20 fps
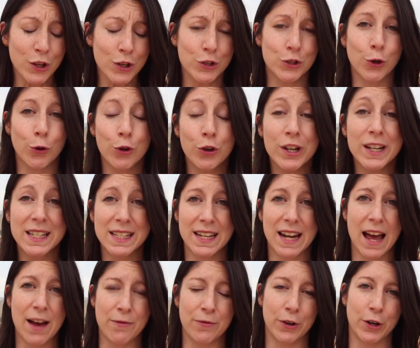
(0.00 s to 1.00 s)
So there is
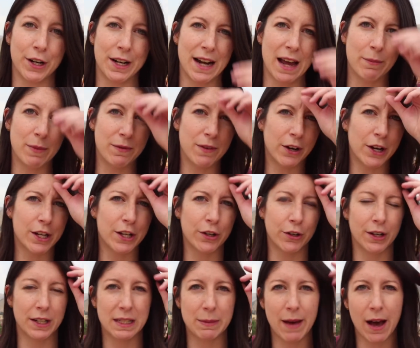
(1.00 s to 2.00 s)
an effort, and I've been very
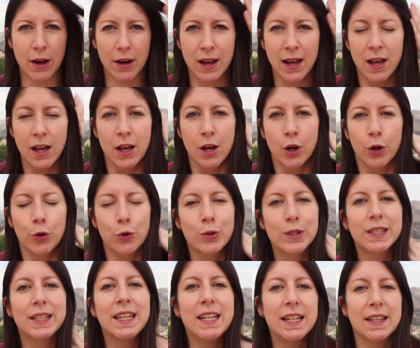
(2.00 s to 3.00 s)
curious about
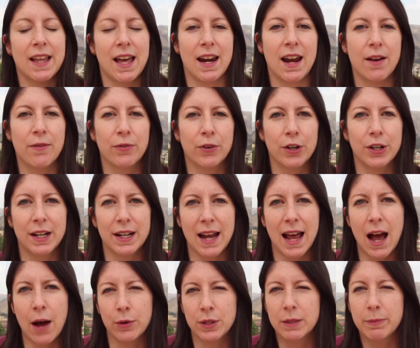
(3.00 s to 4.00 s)
who's leading that effort and
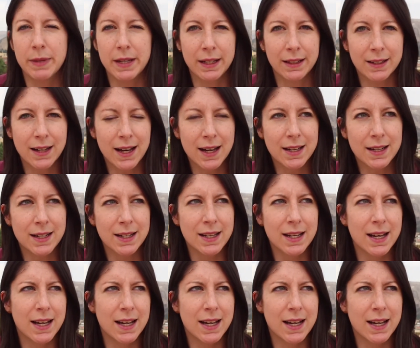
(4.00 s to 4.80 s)
how it's being done,